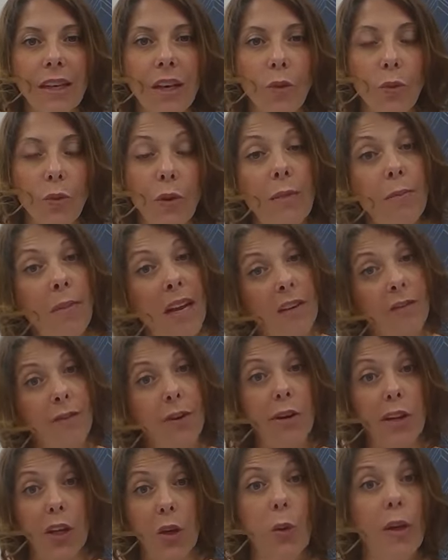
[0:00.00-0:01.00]
We made a
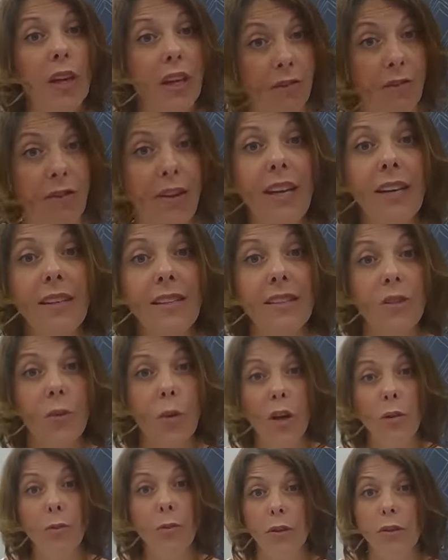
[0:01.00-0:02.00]
very quick fix to
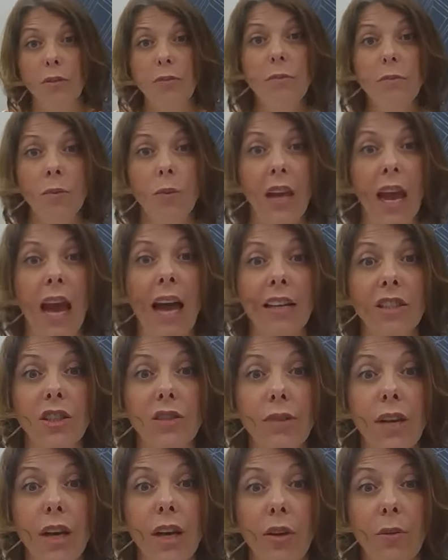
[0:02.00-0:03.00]
open. We had to
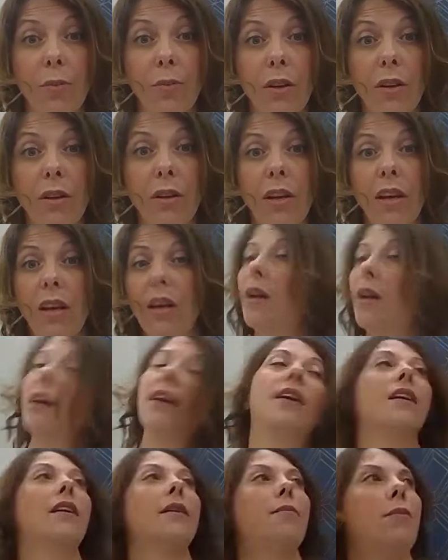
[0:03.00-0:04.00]
reopen.
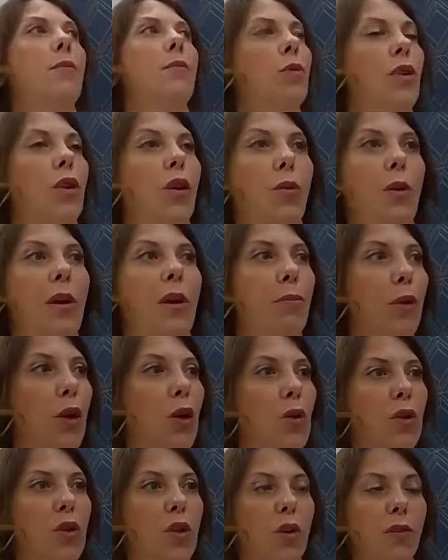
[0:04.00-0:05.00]
You know, we
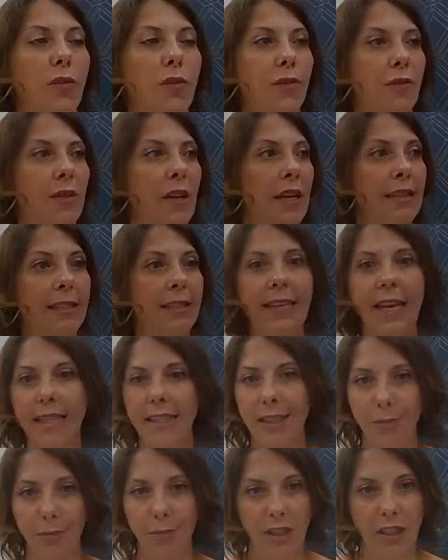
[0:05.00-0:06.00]
blocked off
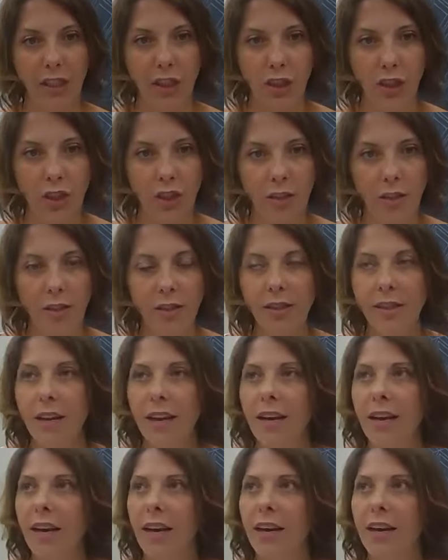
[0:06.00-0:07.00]
desk positions,
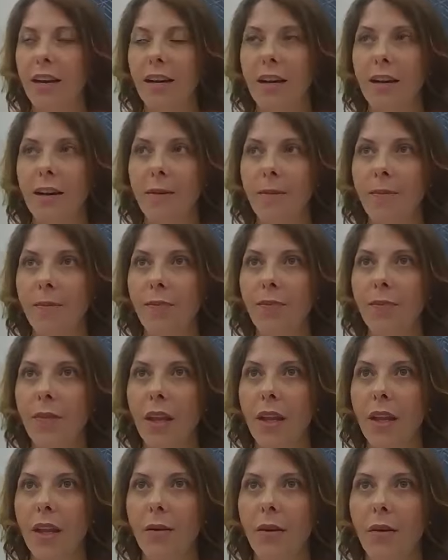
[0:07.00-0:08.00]

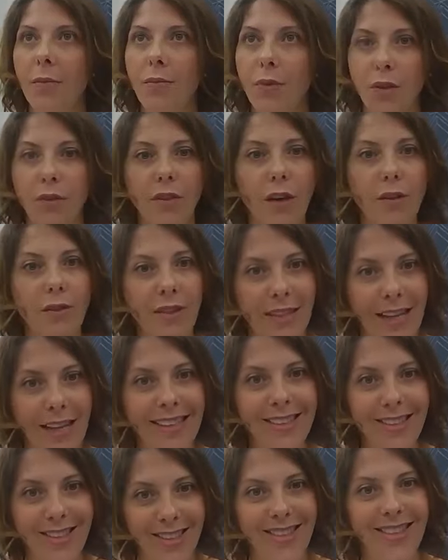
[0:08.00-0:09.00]
but those
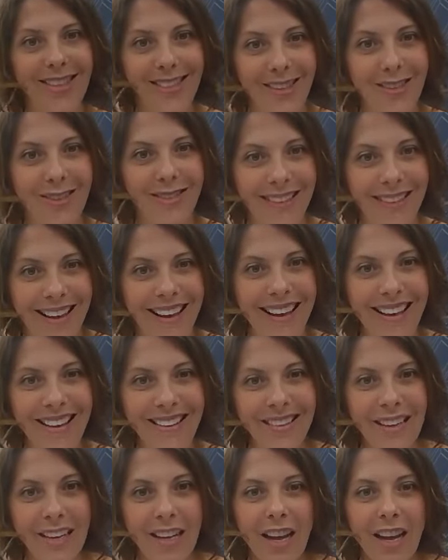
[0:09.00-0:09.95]
desks are still there.